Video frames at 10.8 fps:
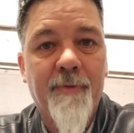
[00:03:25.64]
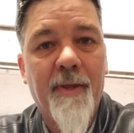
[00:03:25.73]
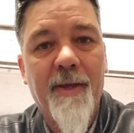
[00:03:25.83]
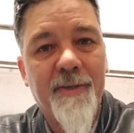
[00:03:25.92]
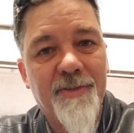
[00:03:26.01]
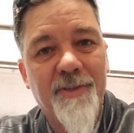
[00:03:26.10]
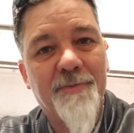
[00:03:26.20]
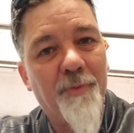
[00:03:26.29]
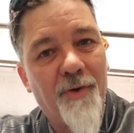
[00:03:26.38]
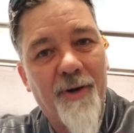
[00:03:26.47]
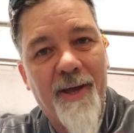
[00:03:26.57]
it's just
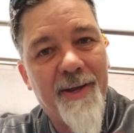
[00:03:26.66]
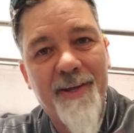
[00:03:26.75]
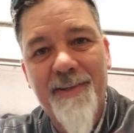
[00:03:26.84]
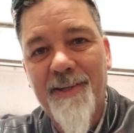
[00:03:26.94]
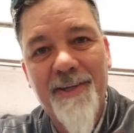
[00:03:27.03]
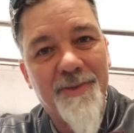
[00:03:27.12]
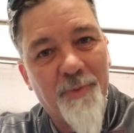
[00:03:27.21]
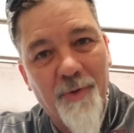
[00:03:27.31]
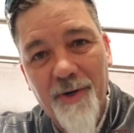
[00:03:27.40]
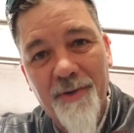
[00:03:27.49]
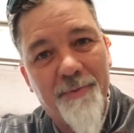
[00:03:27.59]
more headache than it's
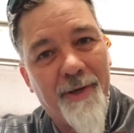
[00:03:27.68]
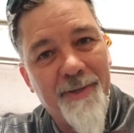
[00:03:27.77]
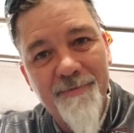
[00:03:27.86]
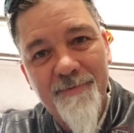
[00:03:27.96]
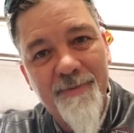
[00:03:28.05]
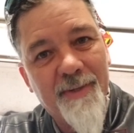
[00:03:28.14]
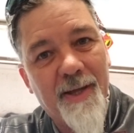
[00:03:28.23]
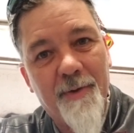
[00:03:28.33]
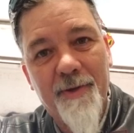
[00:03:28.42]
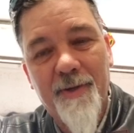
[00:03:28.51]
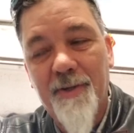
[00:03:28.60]
worth, man. I
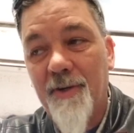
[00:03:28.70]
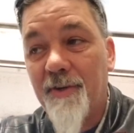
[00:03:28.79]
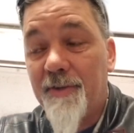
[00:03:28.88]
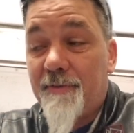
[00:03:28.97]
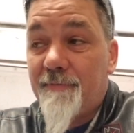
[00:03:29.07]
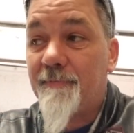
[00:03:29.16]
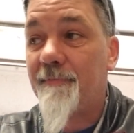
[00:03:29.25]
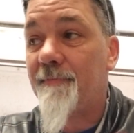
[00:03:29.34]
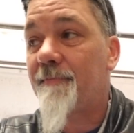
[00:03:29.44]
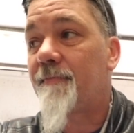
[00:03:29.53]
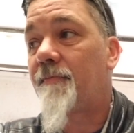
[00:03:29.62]
mean, you know,
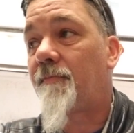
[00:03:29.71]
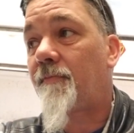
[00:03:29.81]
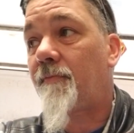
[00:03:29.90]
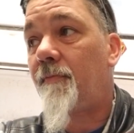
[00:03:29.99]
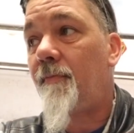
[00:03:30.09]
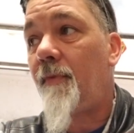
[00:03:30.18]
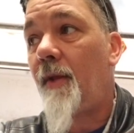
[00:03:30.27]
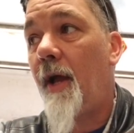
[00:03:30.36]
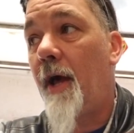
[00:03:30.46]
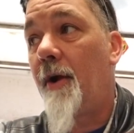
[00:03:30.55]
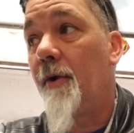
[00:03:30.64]

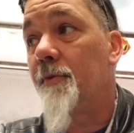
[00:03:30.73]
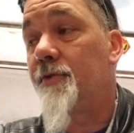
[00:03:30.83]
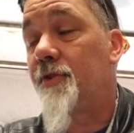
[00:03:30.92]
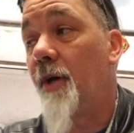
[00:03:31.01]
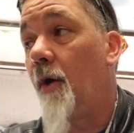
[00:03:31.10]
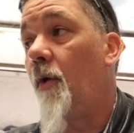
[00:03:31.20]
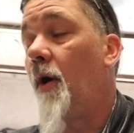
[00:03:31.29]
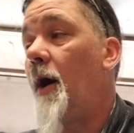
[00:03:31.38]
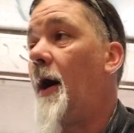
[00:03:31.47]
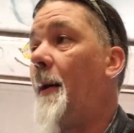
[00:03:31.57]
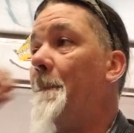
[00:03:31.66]
I don't know. So,
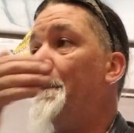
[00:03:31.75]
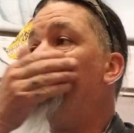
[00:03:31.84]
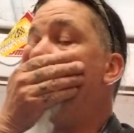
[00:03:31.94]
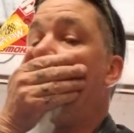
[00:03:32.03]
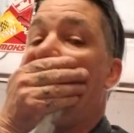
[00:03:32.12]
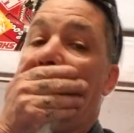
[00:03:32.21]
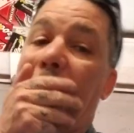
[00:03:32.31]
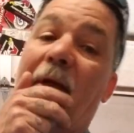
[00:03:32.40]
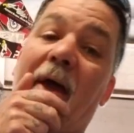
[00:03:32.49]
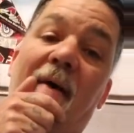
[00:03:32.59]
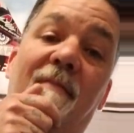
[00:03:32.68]

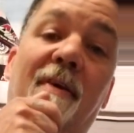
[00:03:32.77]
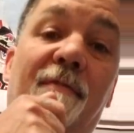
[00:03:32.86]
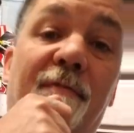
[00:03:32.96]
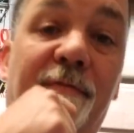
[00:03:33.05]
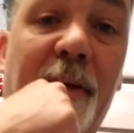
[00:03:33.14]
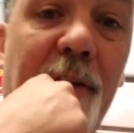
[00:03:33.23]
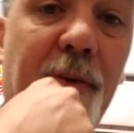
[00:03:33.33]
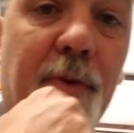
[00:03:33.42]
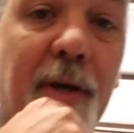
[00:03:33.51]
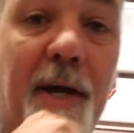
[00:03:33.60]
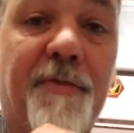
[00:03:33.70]
yeah, if any of
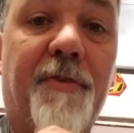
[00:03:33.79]
you guys